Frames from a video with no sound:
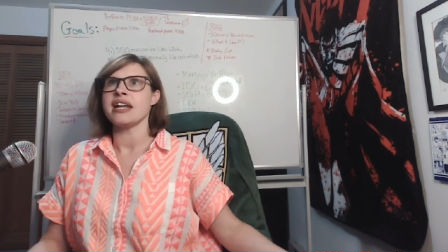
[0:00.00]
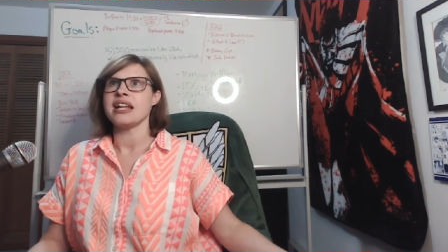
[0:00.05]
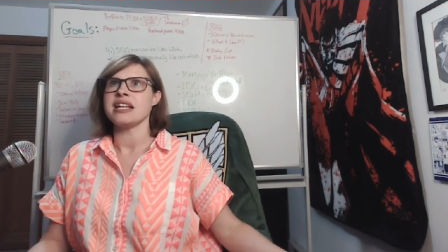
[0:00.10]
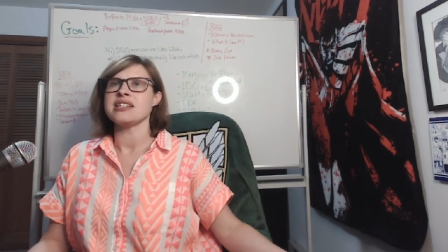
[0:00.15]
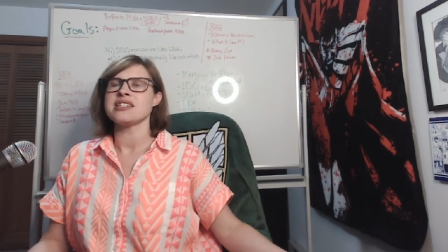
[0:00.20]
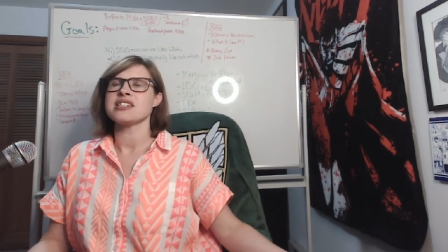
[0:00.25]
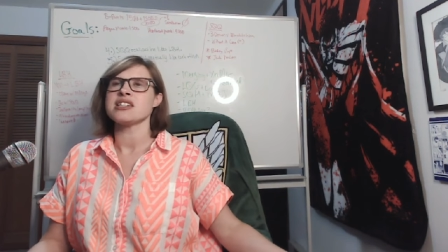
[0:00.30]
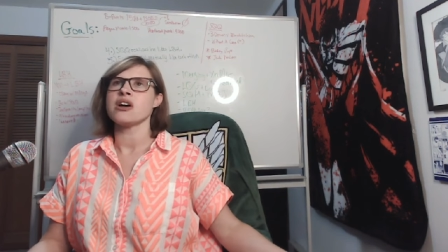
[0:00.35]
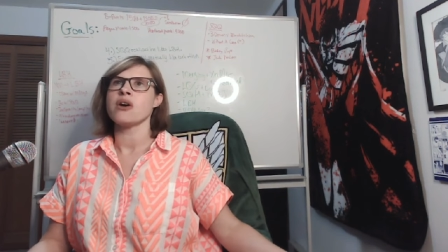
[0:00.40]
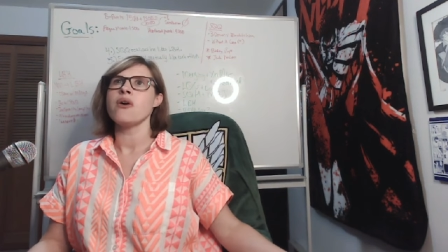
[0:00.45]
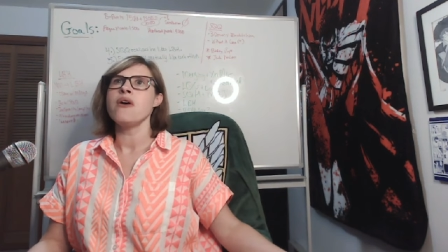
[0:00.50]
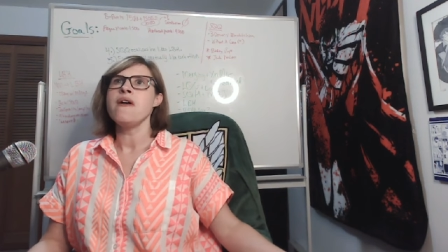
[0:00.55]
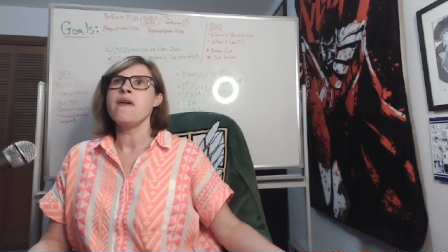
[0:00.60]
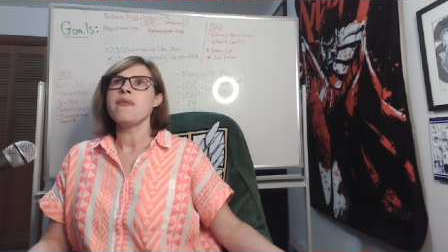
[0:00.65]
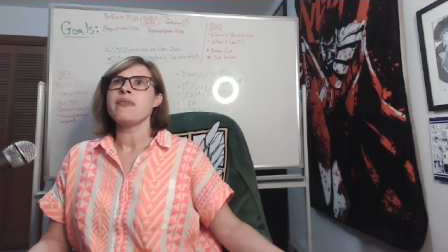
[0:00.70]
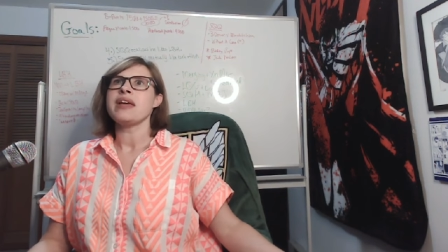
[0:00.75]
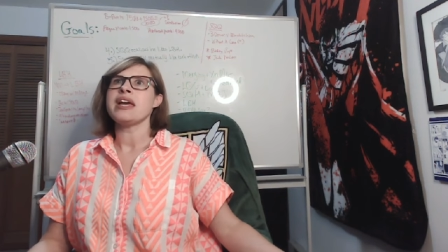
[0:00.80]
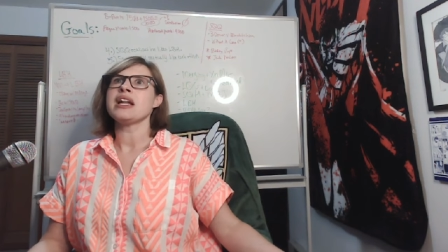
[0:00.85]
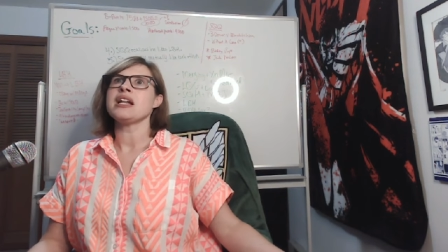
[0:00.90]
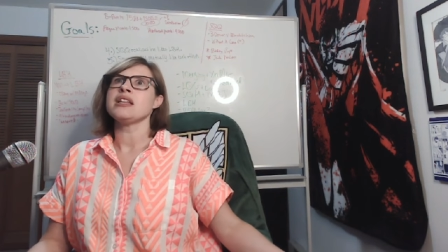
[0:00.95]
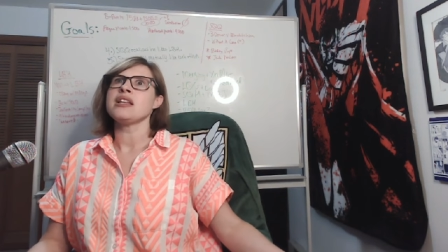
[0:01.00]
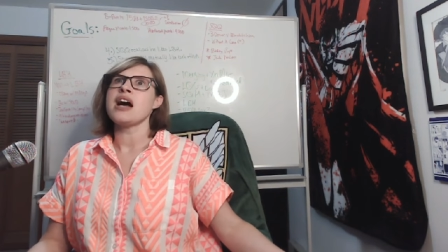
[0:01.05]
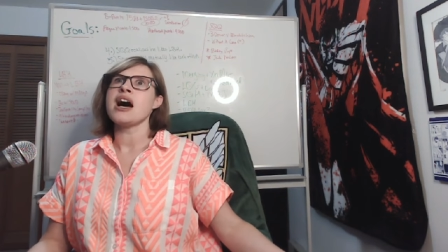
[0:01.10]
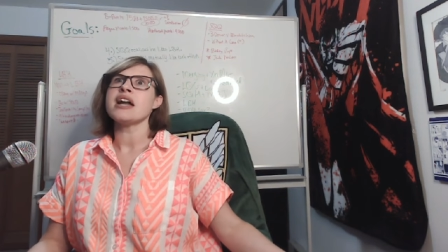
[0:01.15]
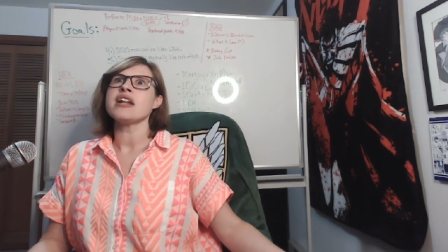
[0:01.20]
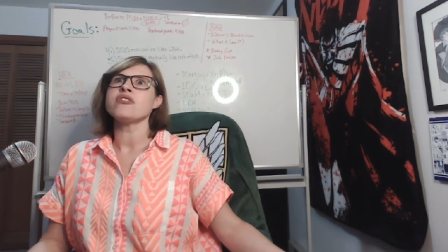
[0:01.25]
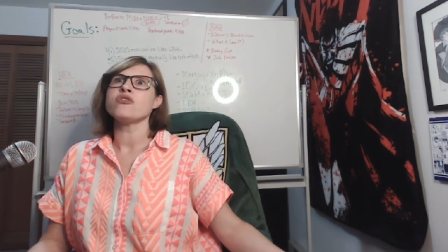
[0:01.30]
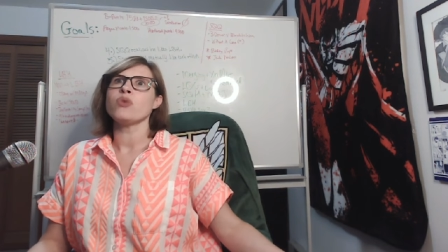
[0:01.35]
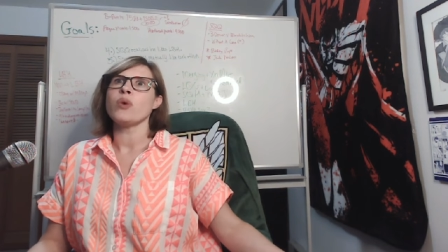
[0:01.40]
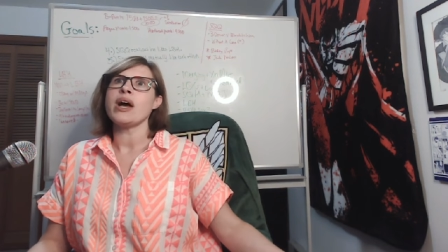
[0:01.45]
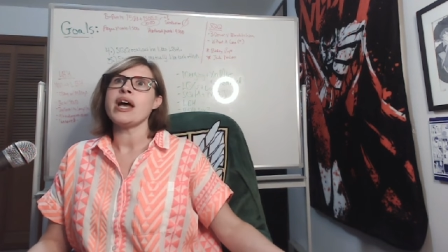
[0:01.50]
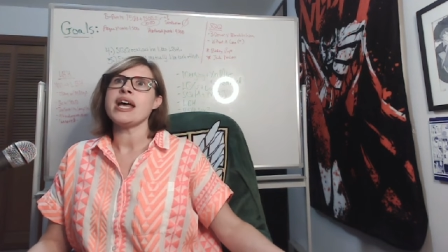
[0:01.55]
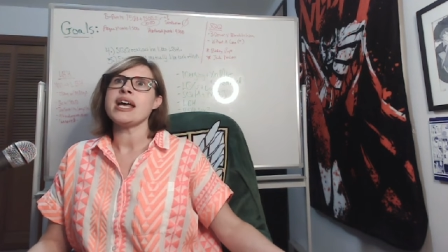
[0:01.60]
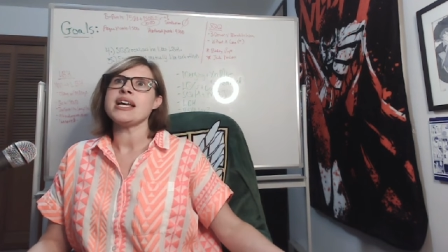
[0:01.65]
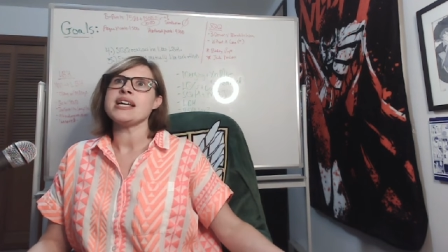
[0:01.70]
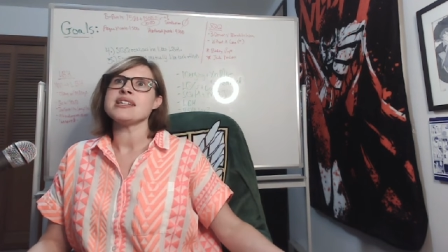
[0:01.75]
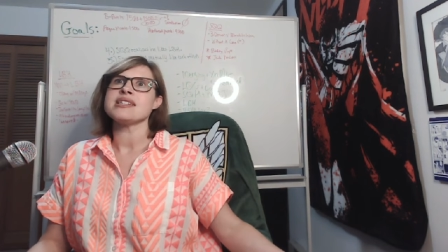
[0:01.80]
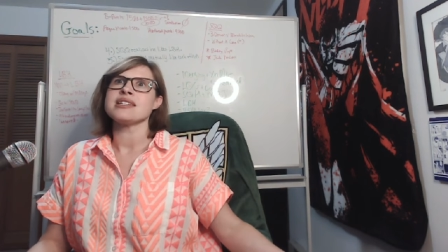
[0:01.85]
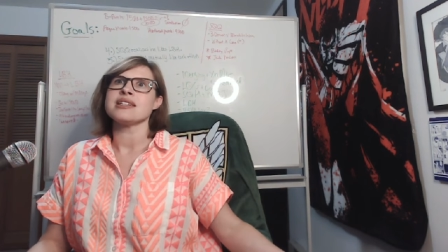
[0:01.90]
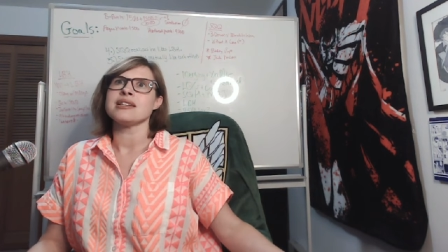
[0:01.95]
And so, in a lot of
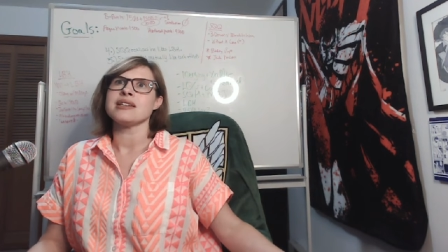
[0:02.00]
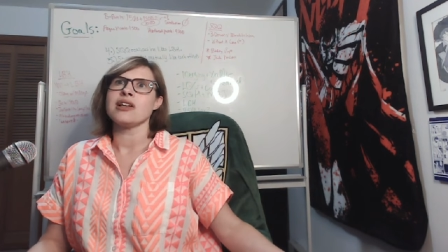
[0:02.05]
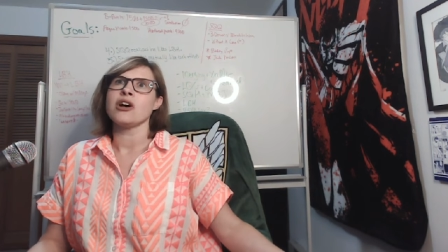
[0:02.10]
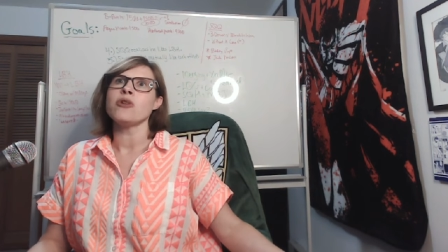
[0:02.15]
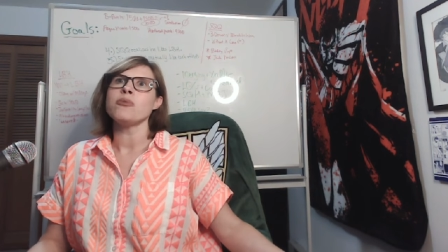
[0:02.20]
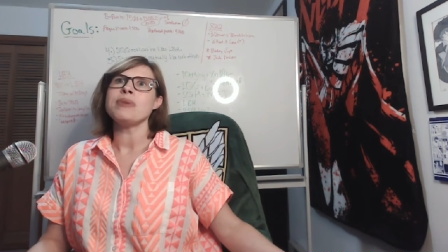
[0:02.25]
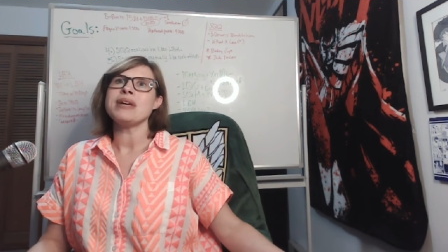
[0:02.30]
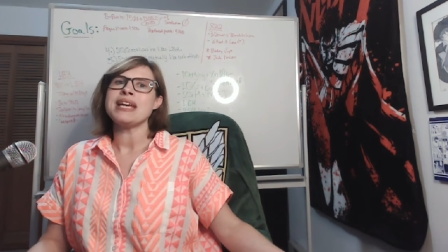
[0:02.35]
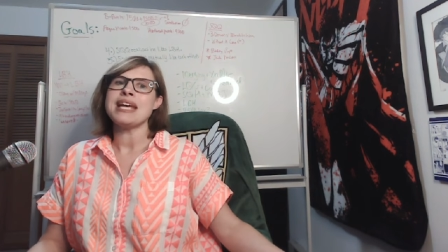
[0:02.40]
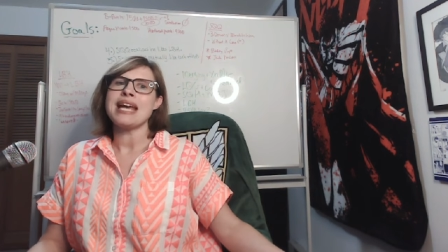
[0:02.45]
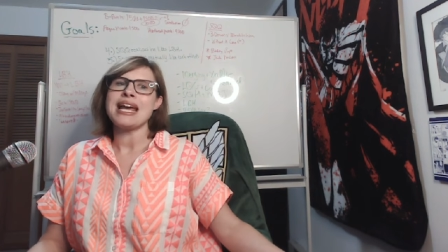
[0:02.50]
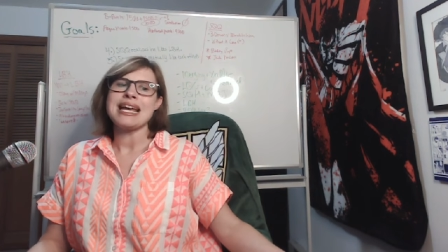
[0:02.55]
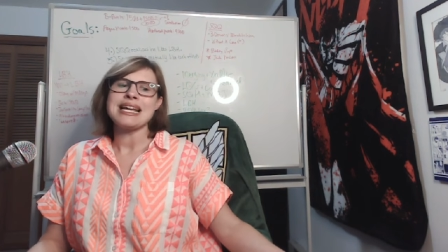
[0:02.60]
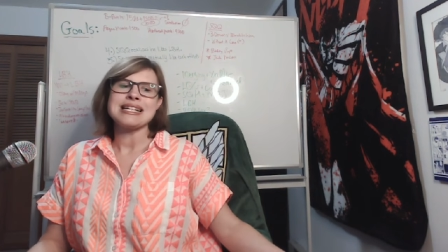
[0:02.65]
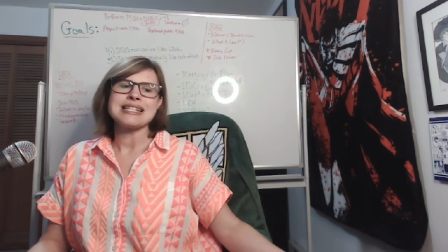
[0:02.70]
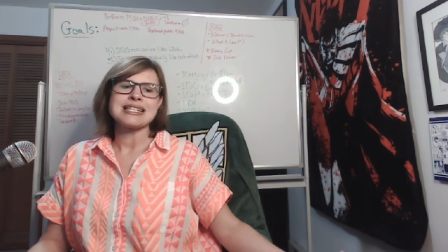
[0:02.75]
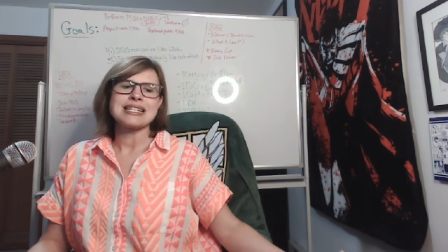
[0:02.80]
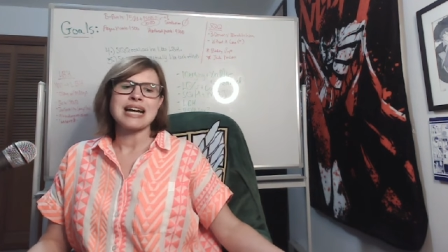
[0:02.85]
ways, Lo Binghe is